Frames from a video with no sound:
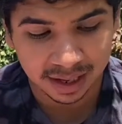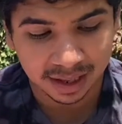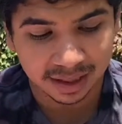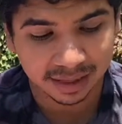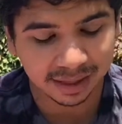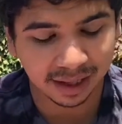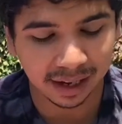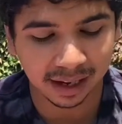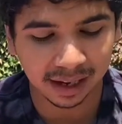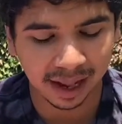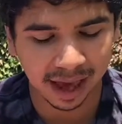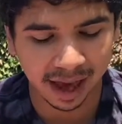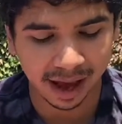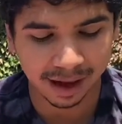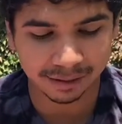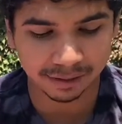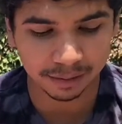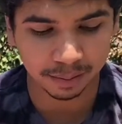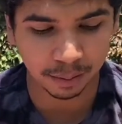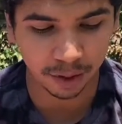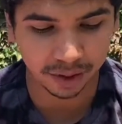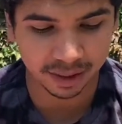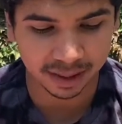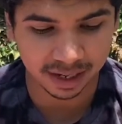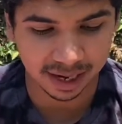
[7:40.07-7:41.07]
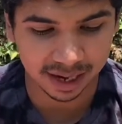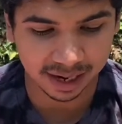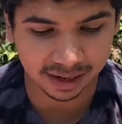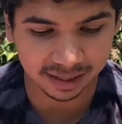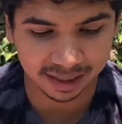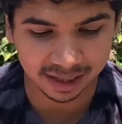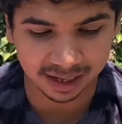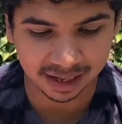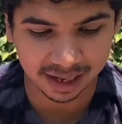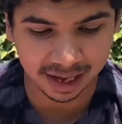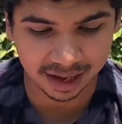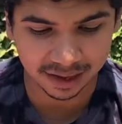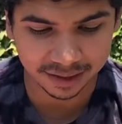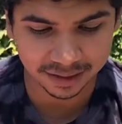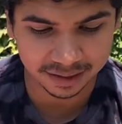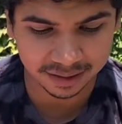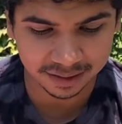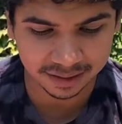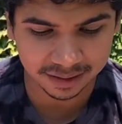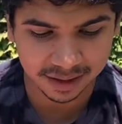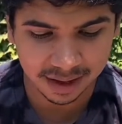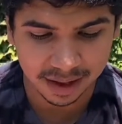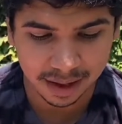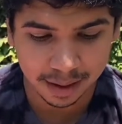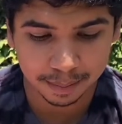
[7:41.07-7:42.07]
They laughed more than anything else.
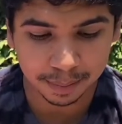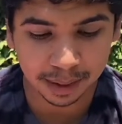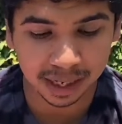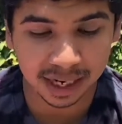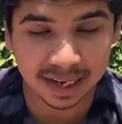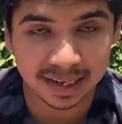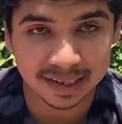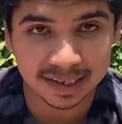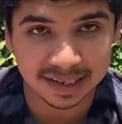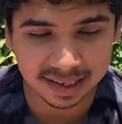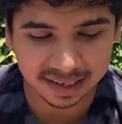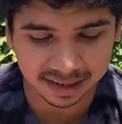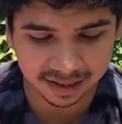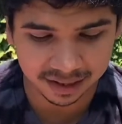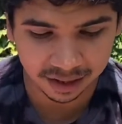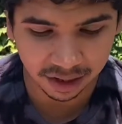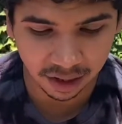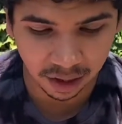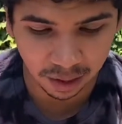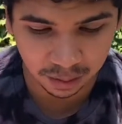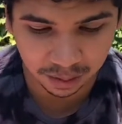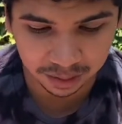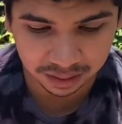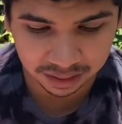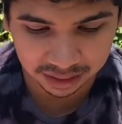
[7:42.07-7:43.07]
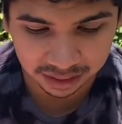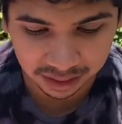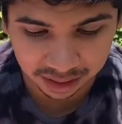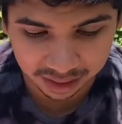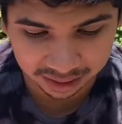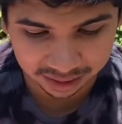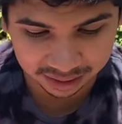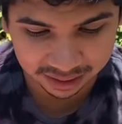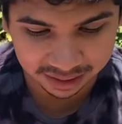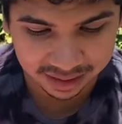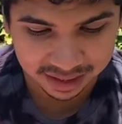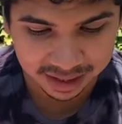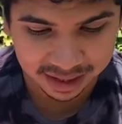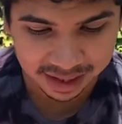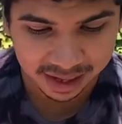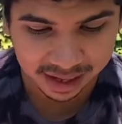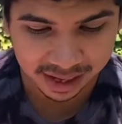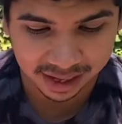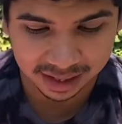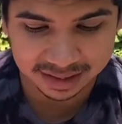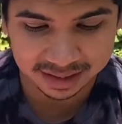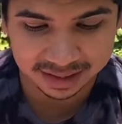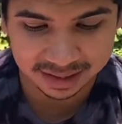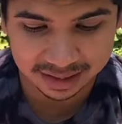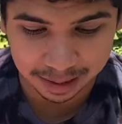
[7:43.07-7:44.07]
But listen, no, look,
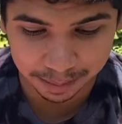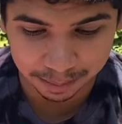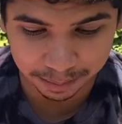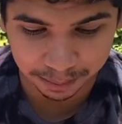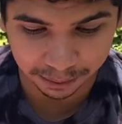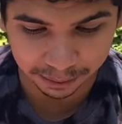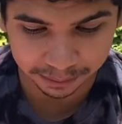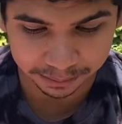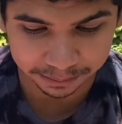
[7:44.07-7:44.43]
it's simple.